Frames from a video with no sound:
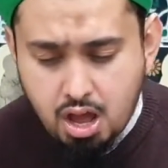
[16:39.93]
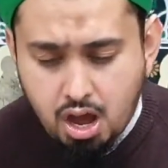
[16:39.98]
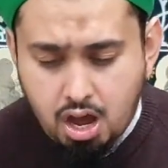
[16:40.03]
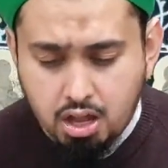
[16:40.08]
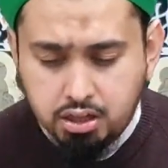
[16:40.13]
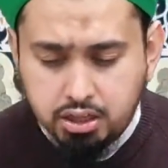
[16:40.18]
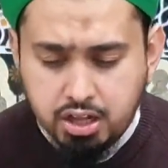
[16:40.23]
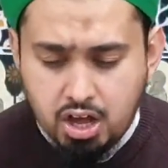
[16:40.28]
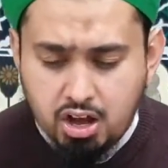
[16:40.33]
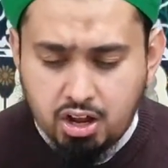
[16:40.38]

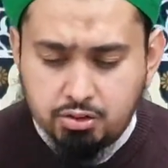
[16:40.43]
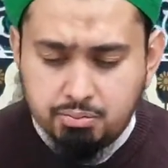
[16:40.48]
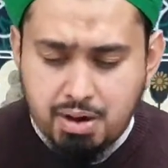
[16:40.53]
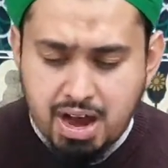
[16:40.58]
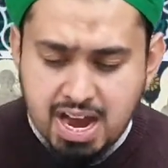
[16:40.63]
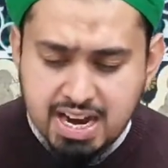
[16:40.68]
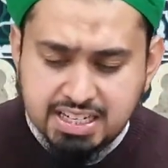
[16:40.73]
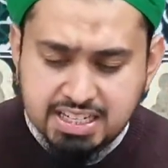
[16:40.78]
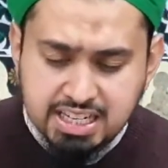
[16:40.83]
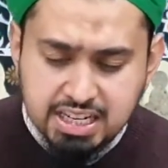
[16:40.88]
Allah
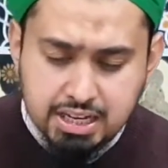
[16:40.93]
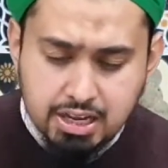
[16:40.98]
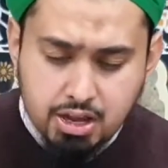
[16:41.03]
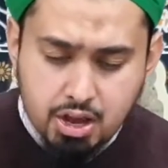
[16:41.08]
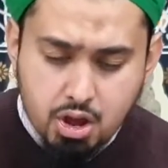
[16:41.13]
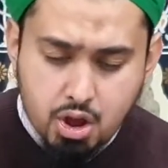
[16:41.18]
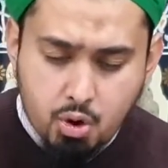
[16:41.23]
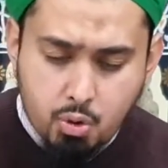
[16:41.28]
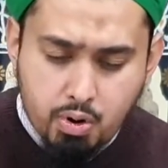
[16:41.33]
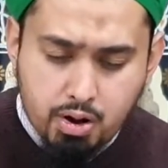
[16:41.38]
Almighty
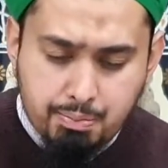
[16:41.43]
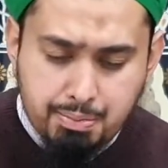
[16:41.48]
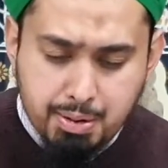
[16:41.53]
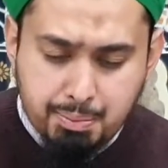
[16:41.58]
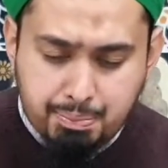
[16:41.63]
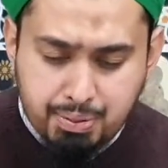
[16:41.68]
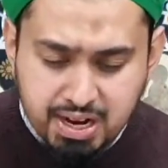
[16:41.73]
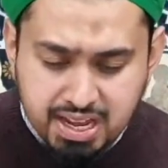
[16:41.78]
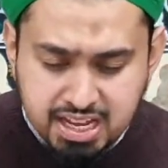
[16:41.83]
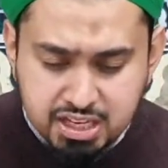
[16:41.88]
will be
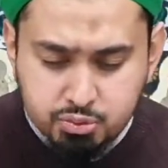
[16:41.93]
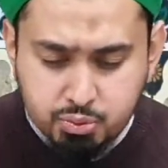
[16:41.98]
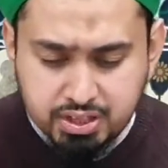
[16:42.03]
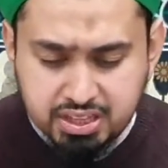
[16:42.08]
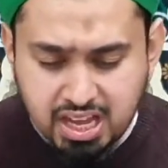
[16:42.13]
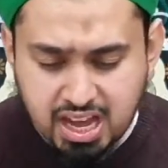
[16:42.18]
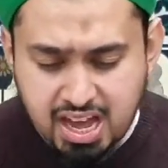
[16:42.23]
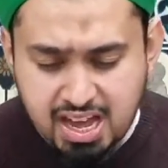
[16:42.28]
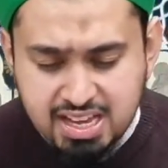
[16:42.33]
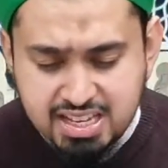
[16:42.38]
pleased
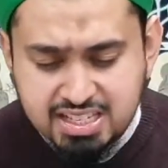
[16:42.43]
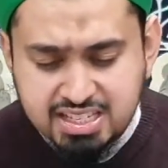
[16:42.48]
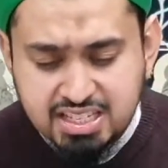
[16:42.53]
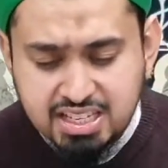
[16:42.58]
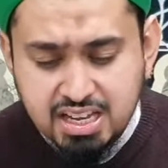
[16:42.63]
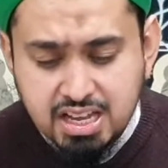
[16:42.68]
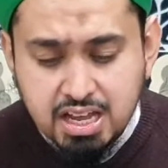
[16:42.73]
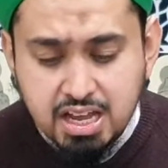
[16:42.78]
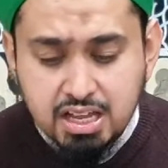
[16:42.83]
with us.